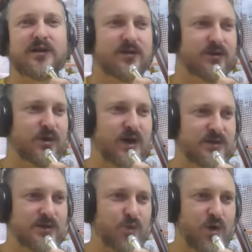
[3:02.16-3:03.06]
it?
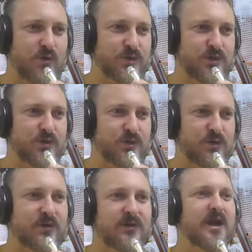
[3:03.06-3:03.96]
Crazy. Why would you do
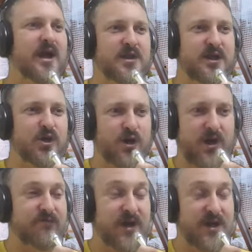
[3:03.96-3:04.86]
it? And then you got to
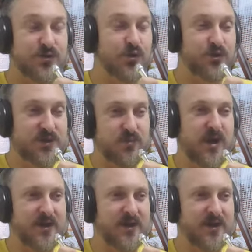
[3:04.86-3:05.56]
invest all this money to